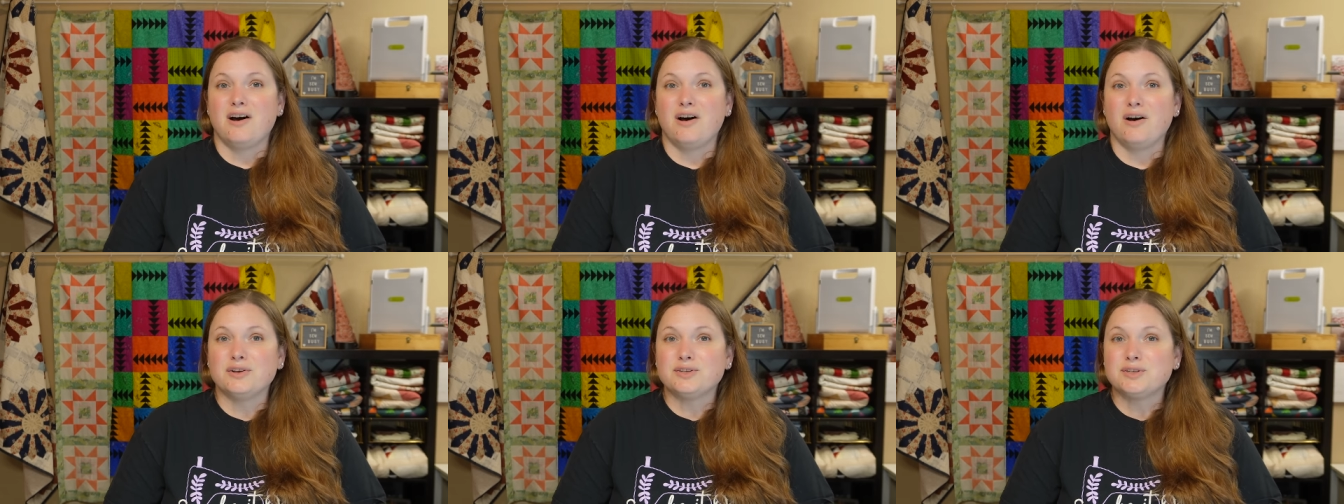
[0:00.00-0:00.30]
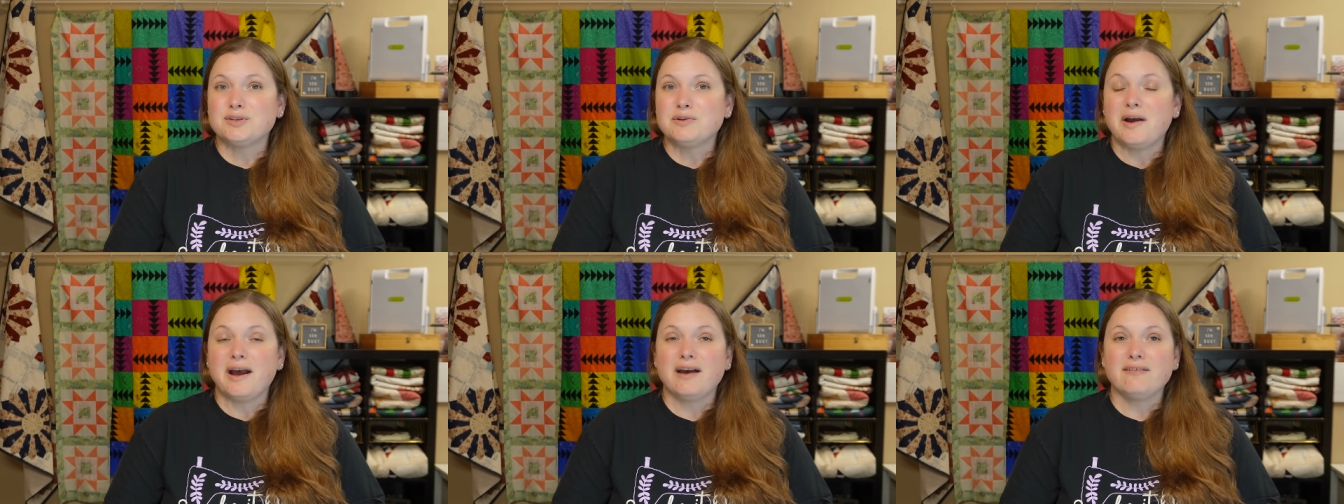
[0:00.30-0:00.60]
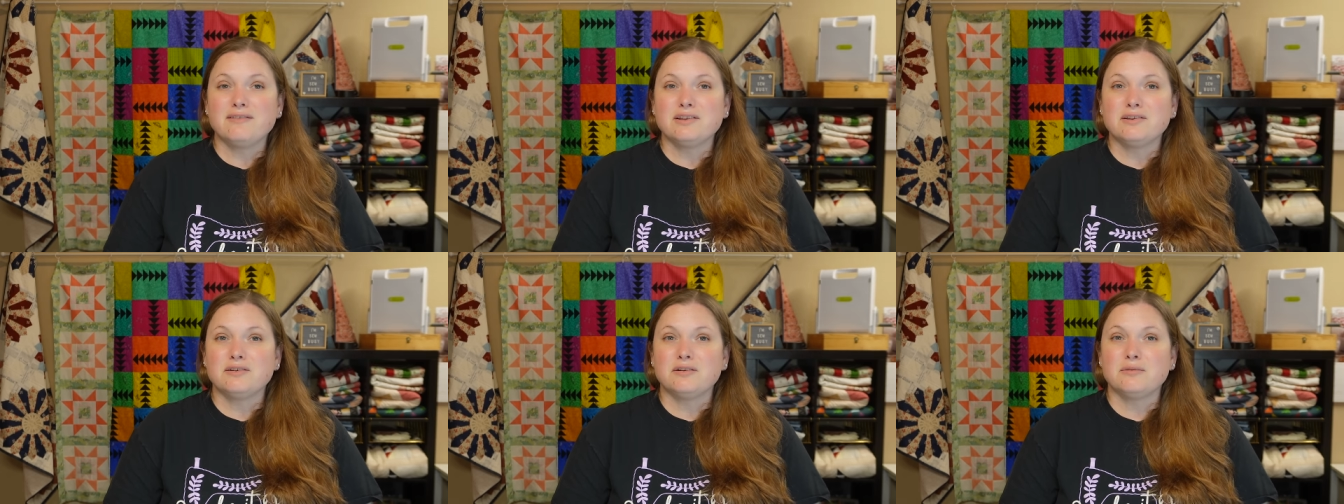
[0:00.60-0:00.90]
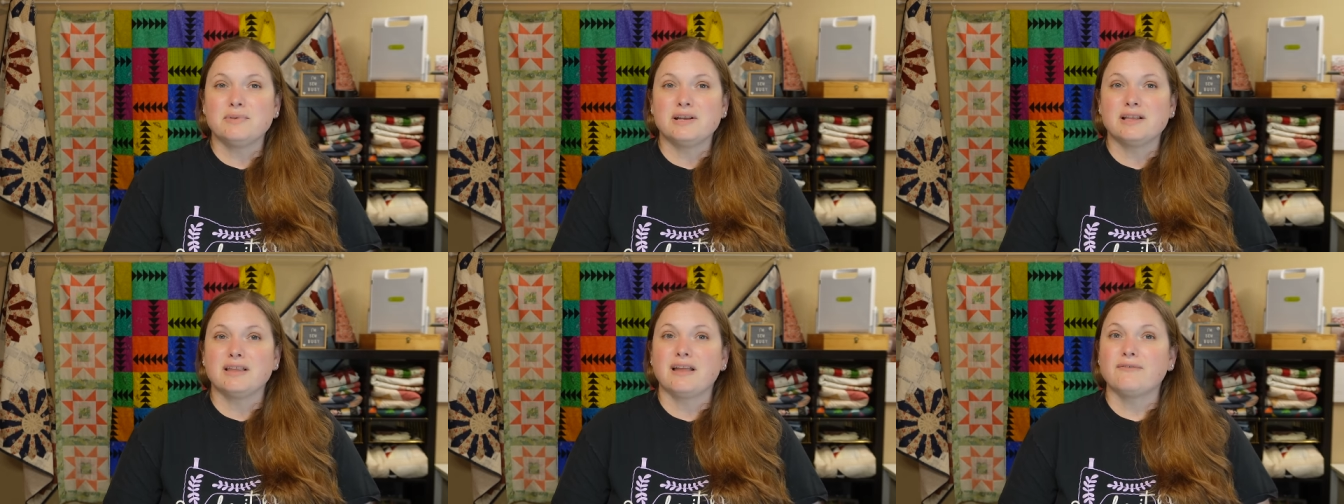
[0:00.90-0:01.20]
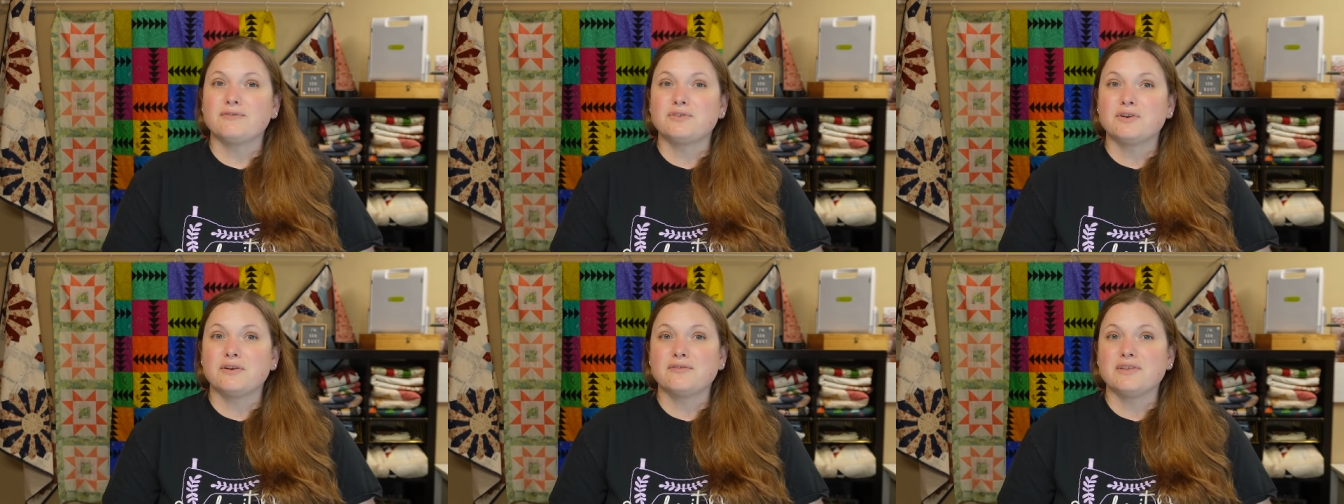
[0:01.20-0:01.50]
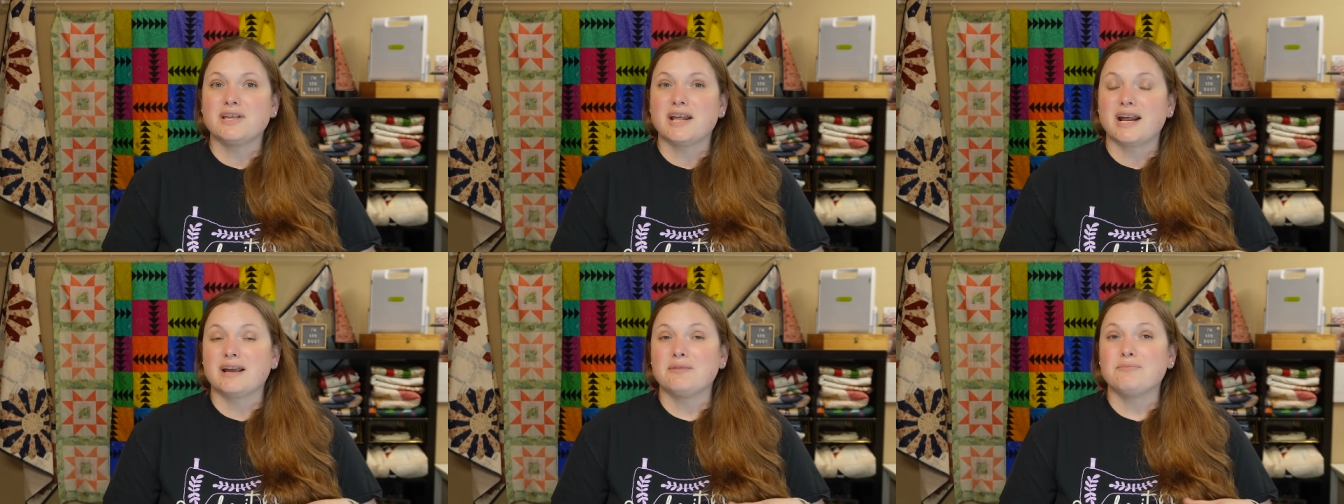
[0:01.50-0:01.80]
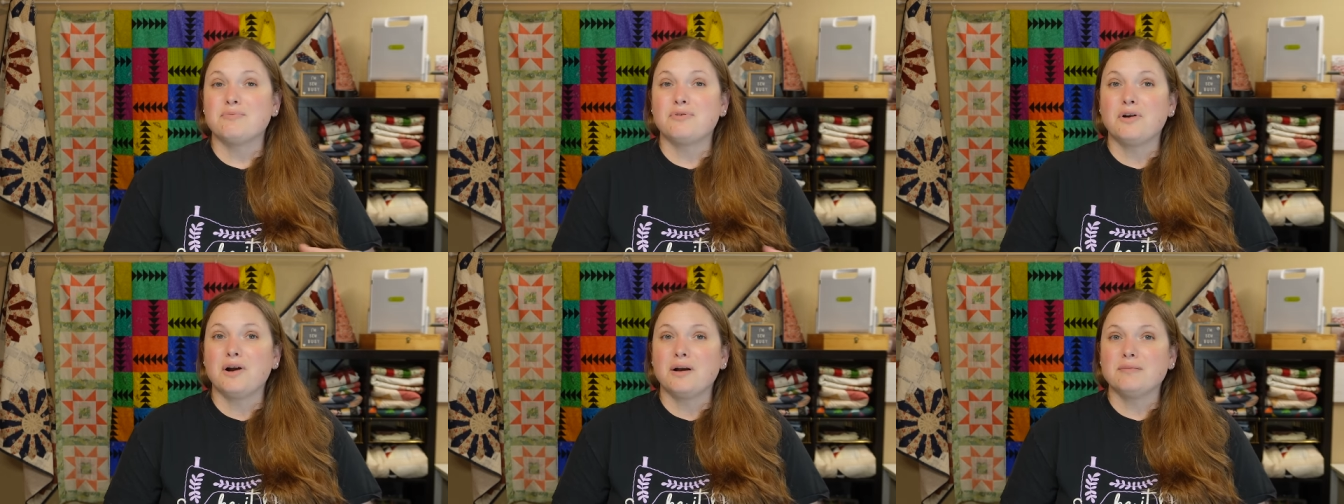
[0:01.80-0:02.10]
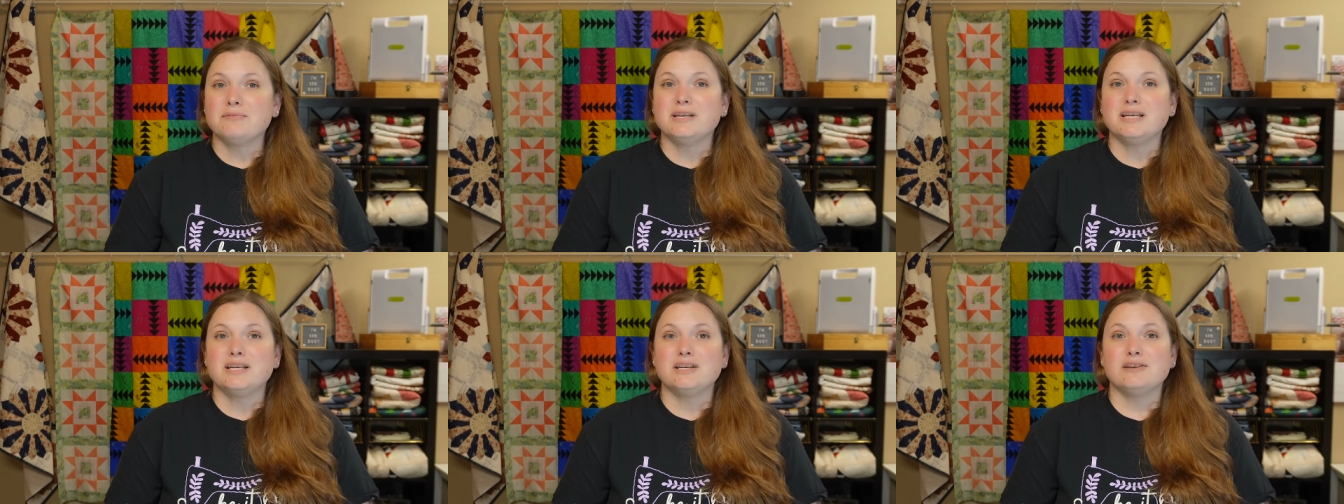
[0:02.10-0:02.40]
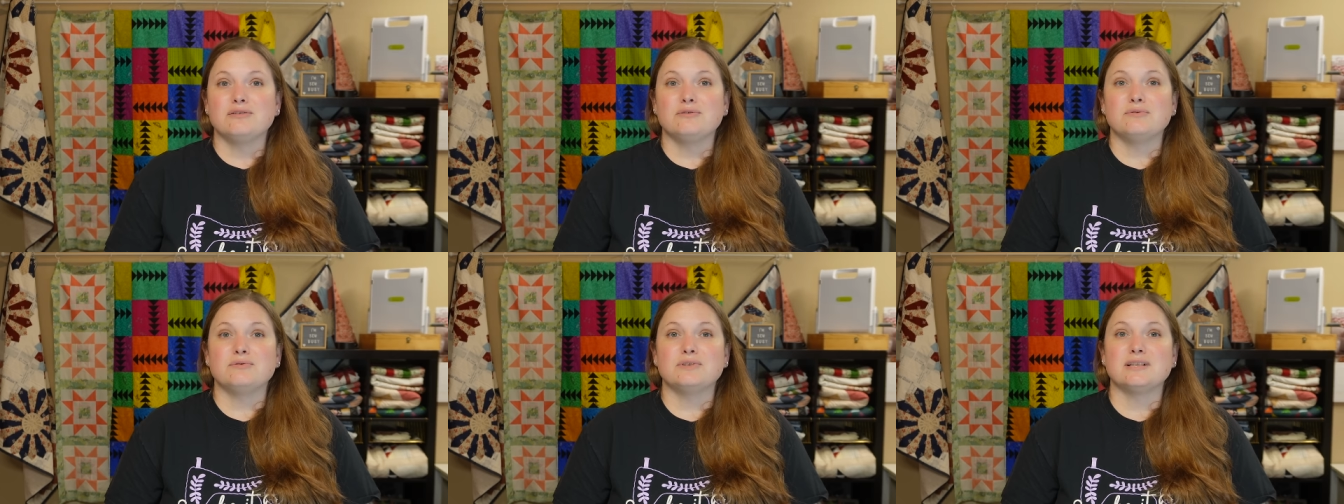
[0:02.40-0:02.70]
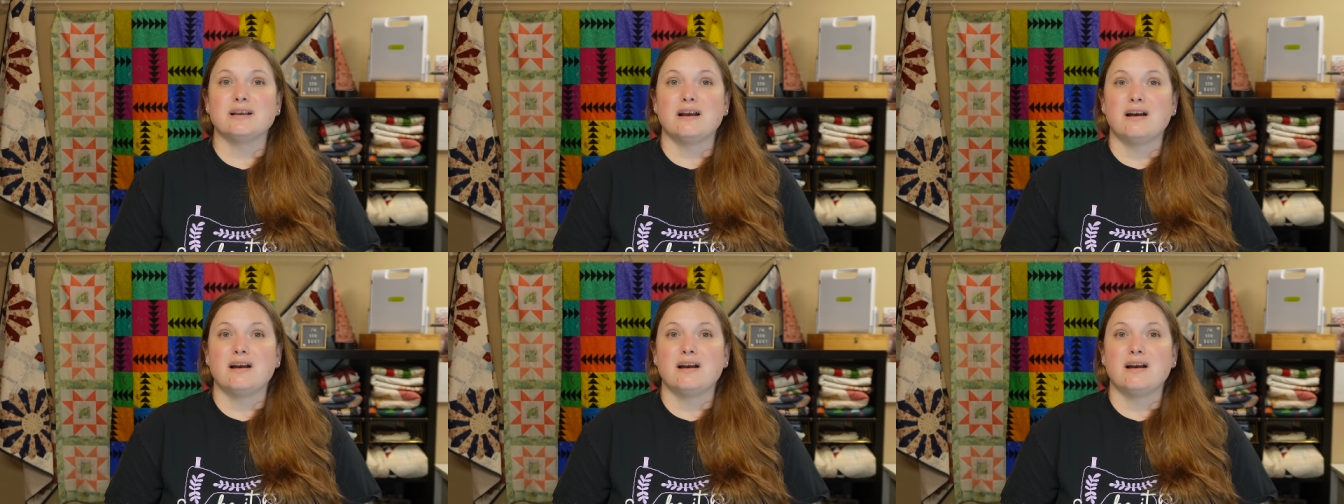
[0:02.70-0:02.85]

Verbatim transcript: also have a little bit left over that I can probably use